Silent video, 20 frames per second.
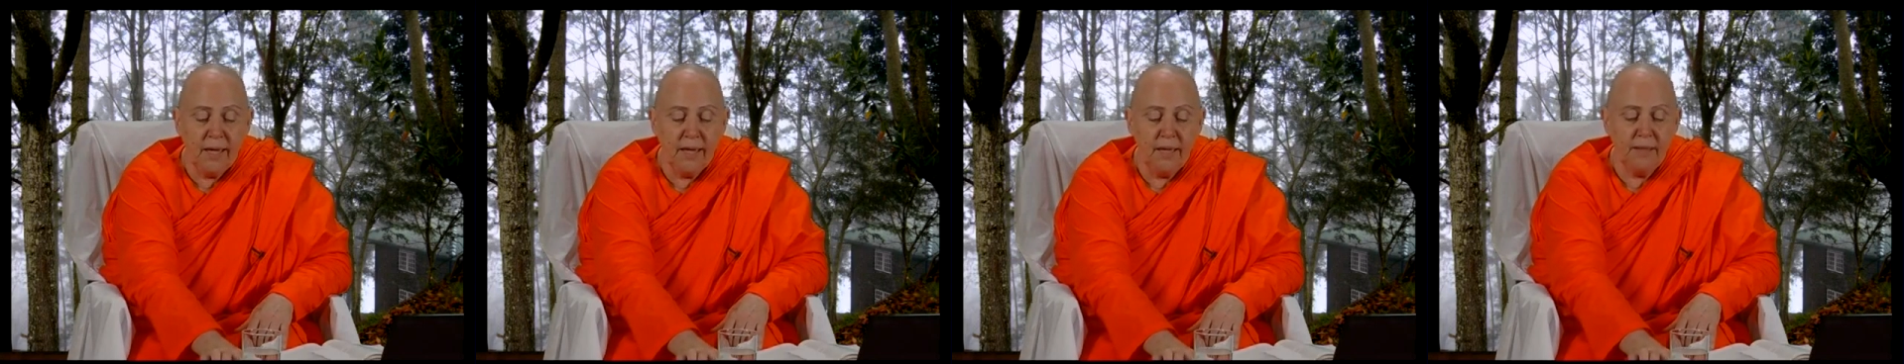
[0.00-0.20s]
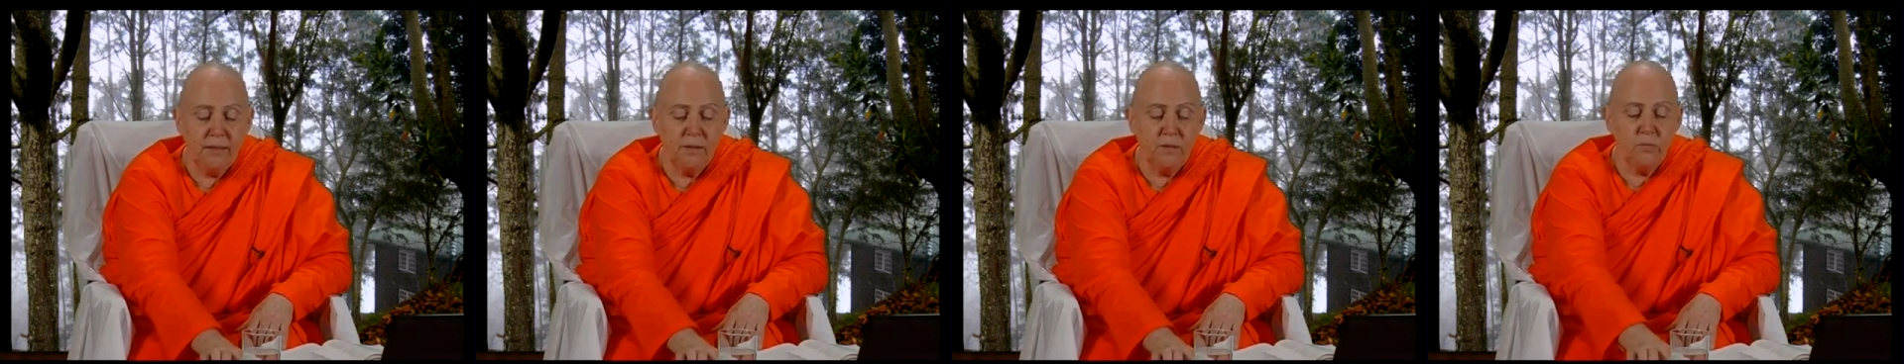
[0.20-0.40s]

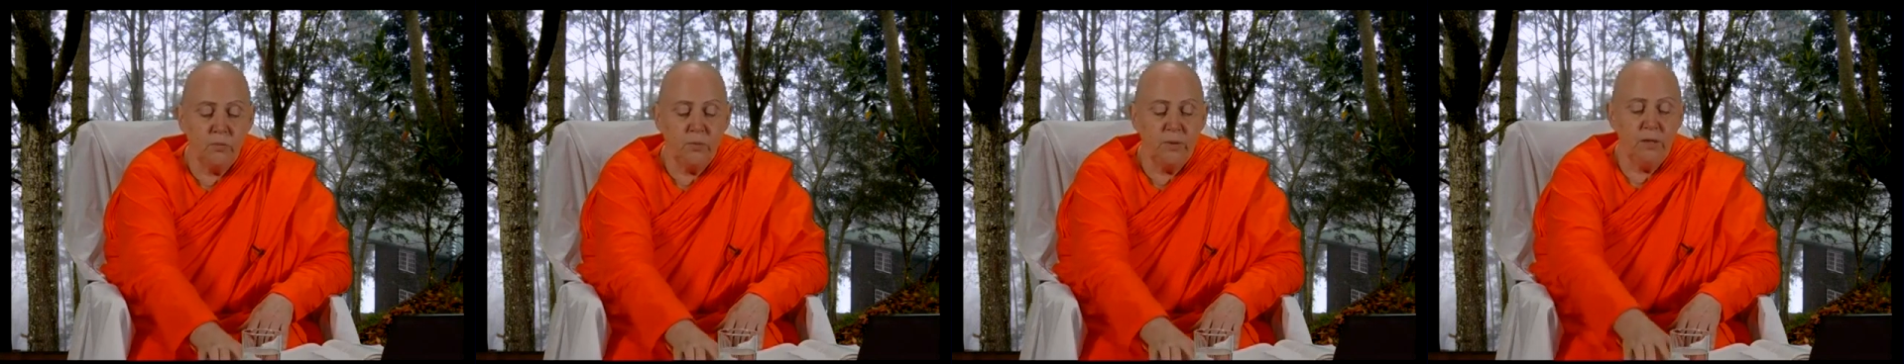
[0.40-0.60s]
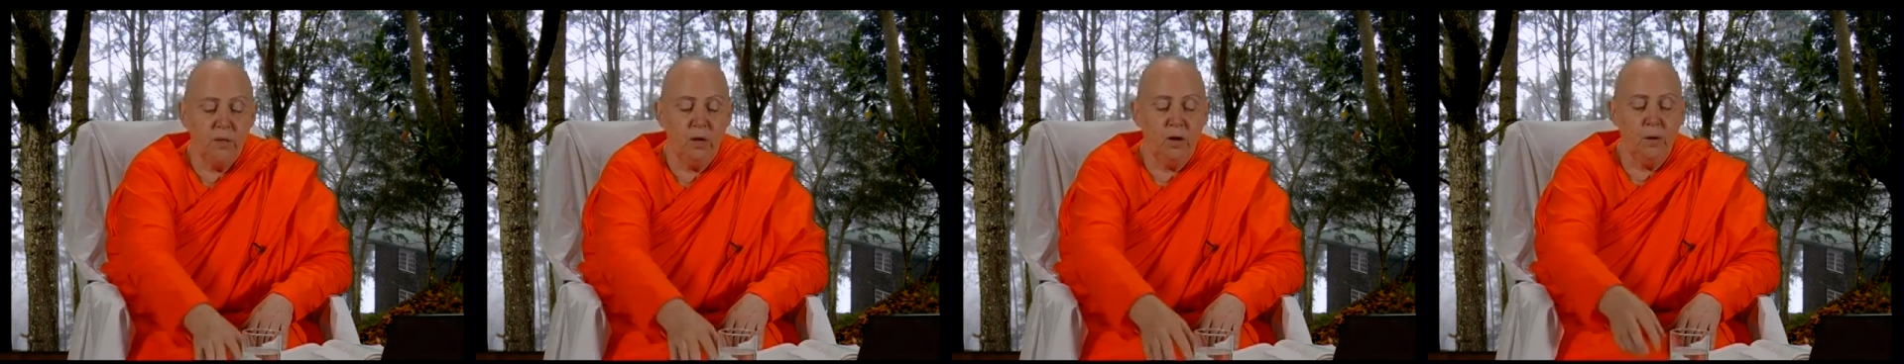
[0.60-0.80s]
and
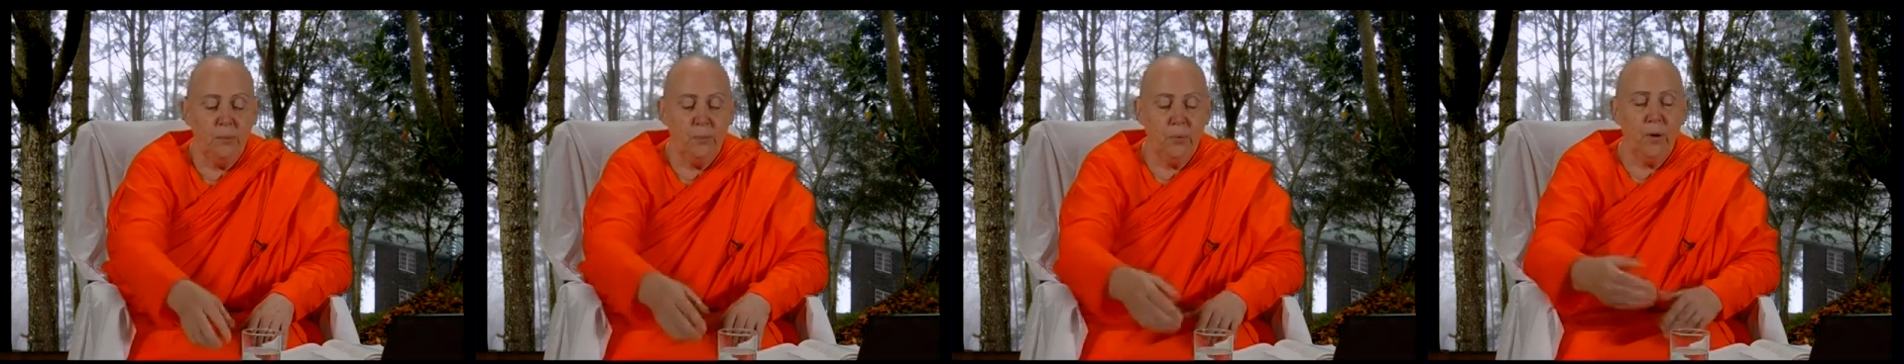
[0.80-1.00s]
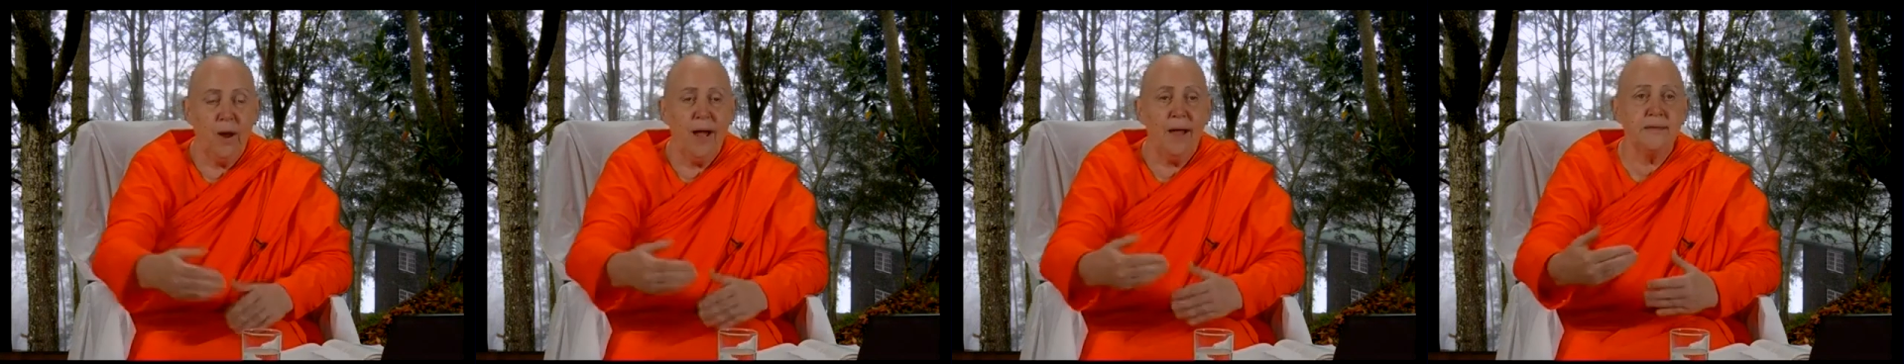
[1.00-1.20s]
we are
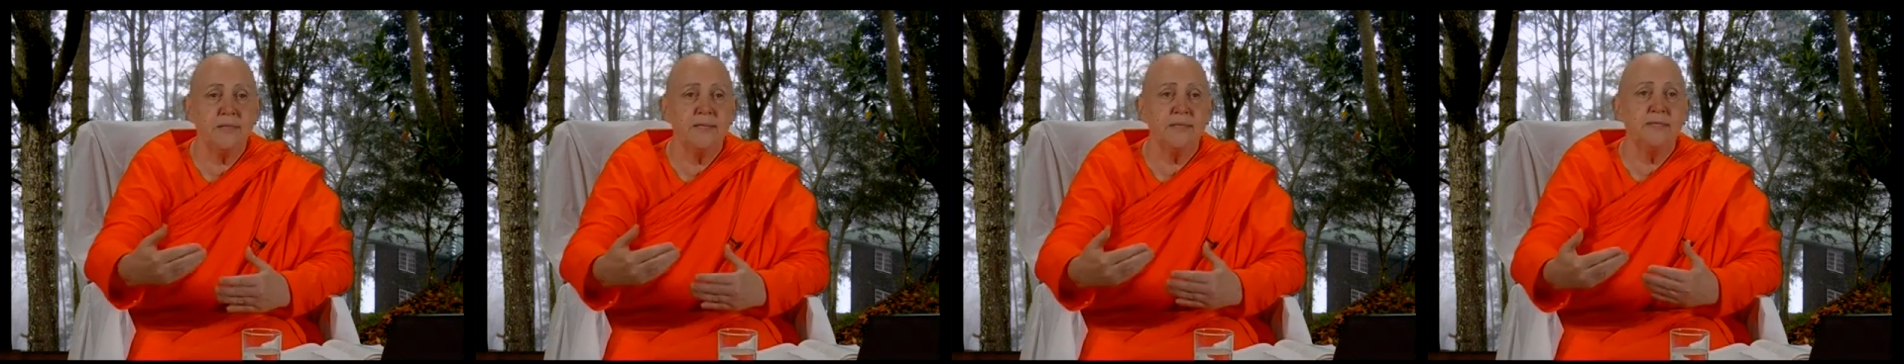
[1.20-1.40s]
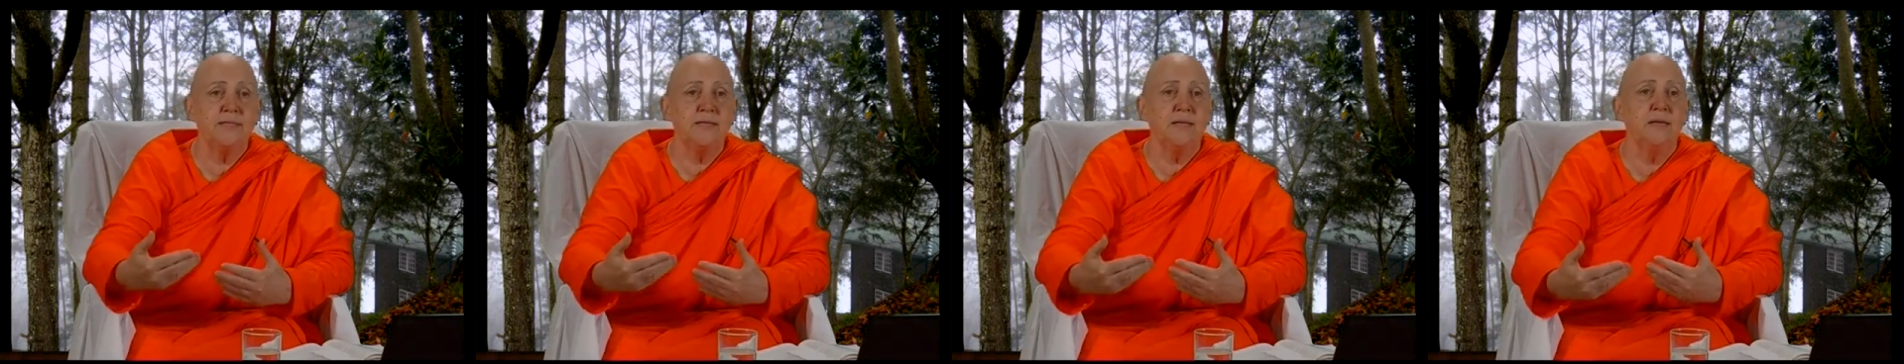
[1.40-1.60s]

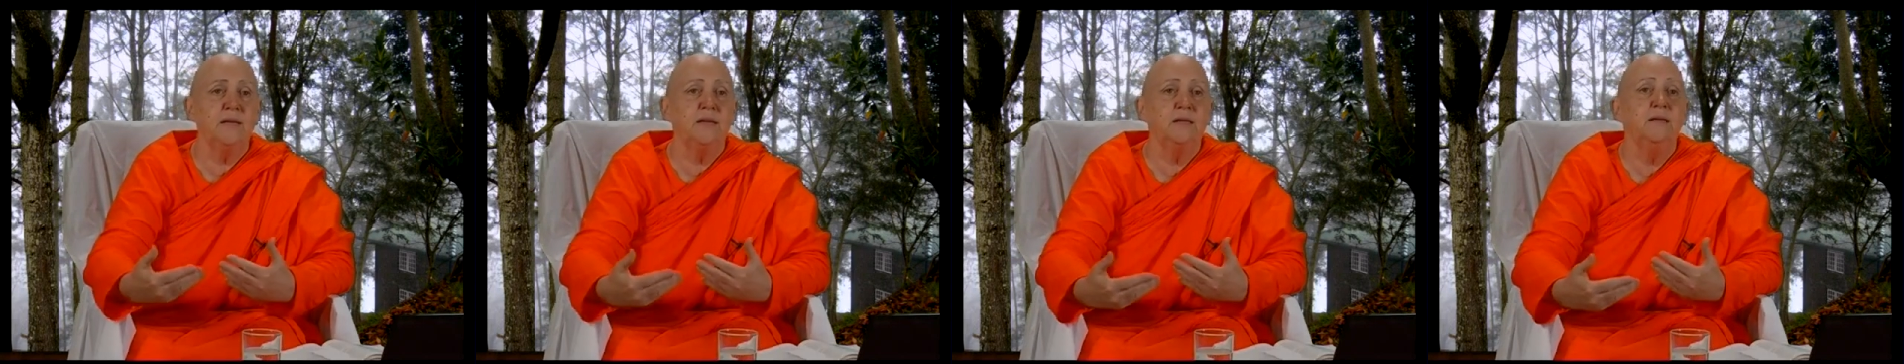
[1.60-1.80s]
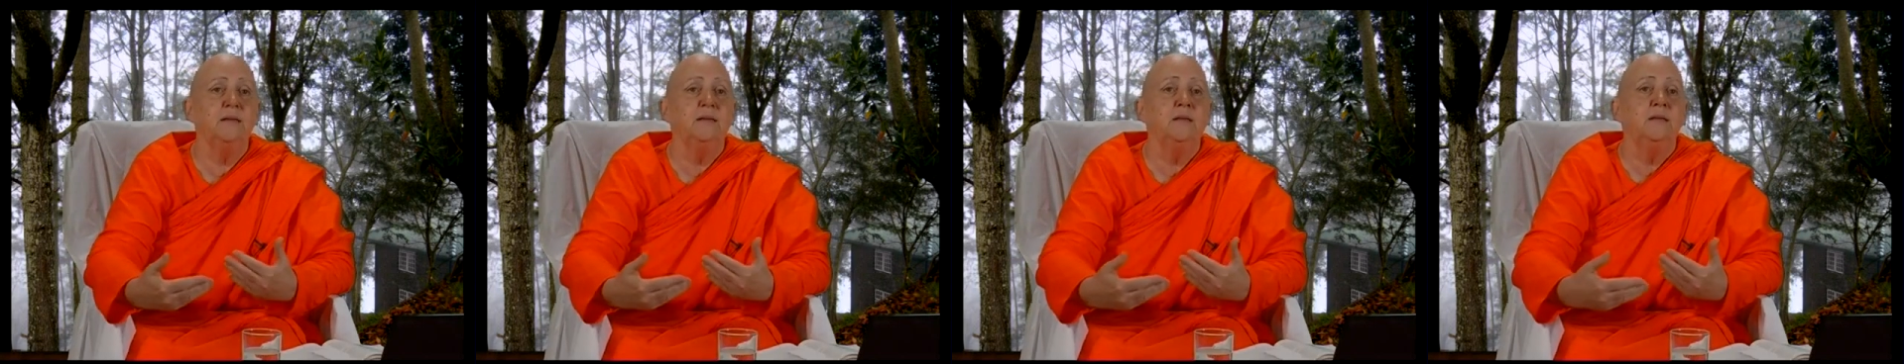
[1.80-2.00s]

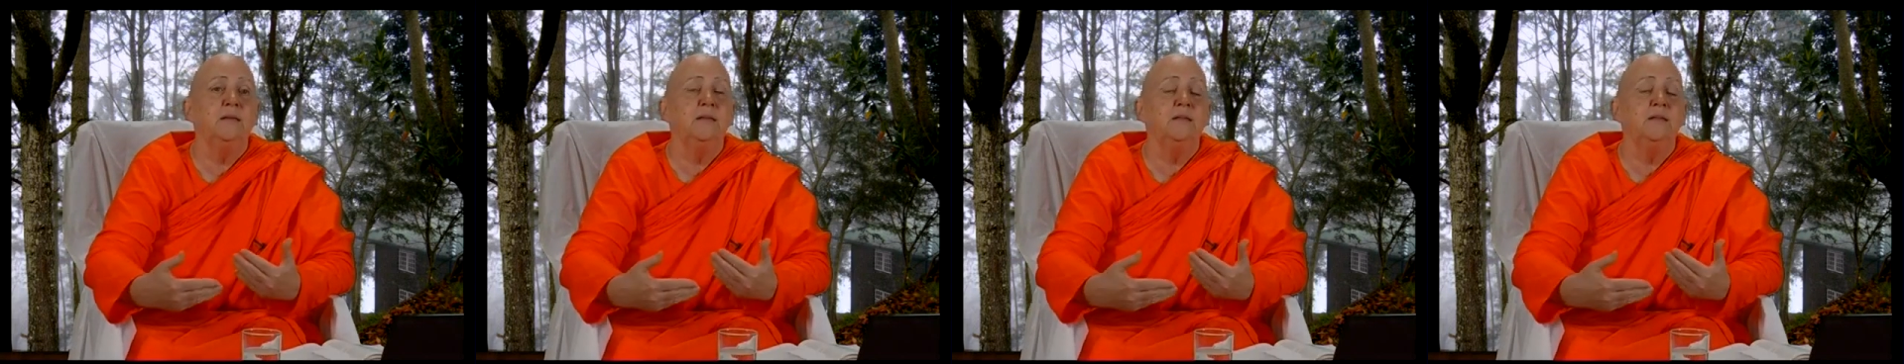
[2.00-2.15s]
practicing